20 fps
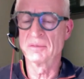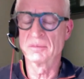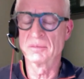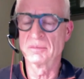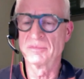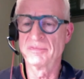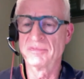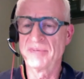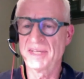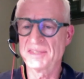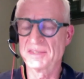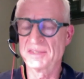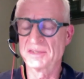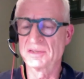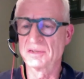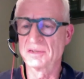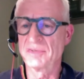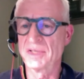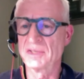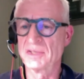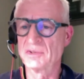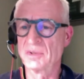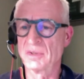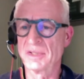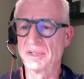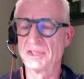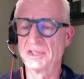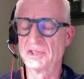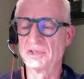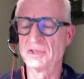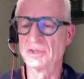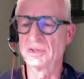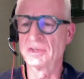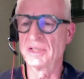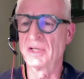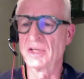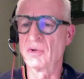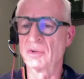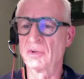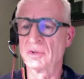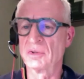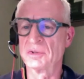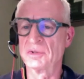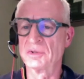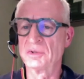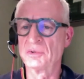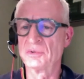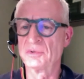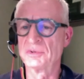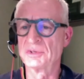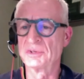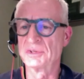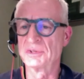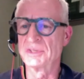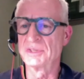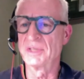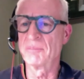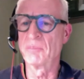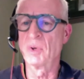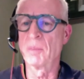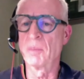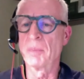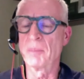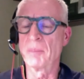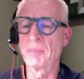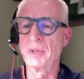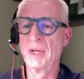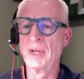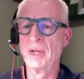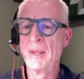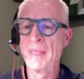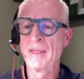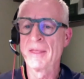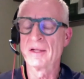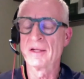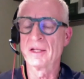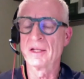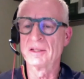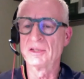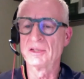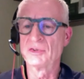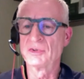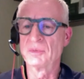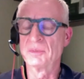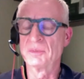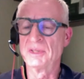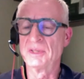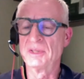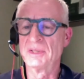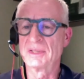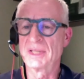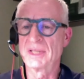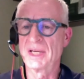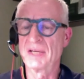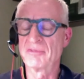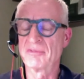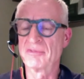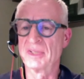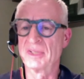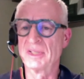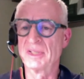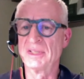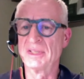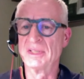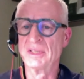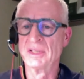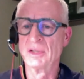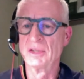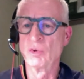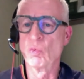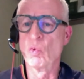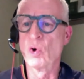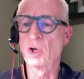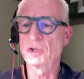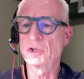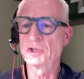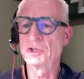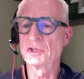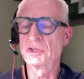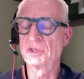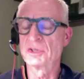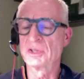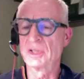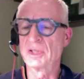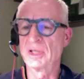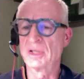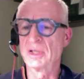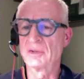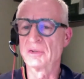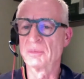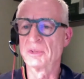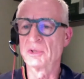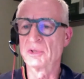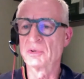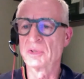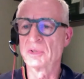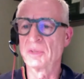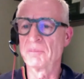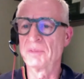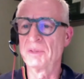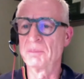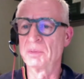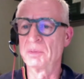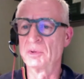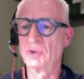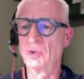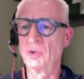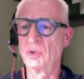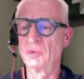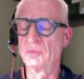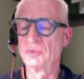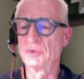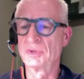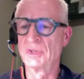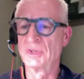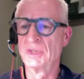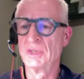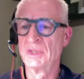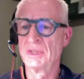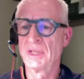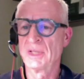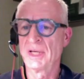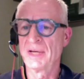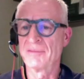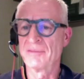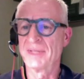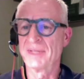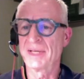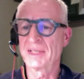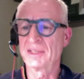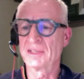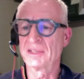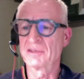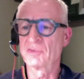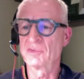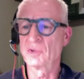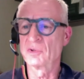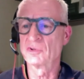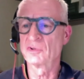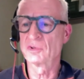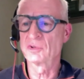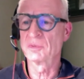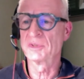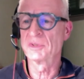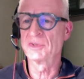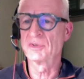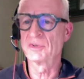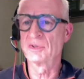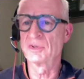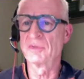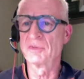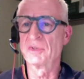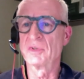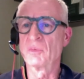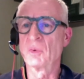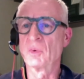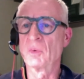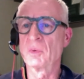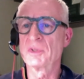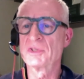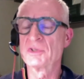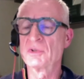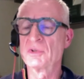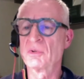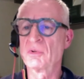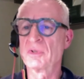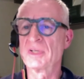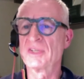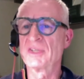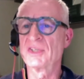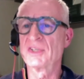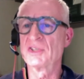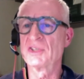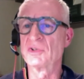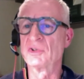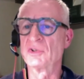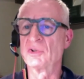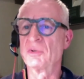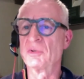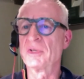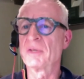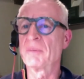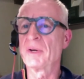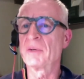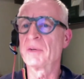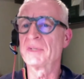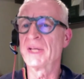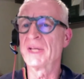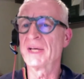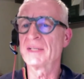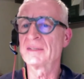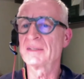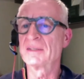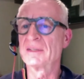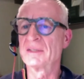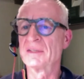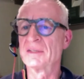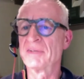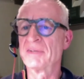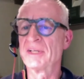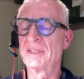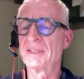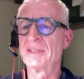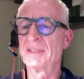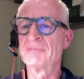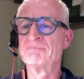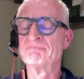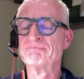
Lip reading: facets of isolation and other nuisances that pop up that needs to be carefully watched to make sure that people don't have negative consequences of it. Well, what is your organization doing about that, if anything?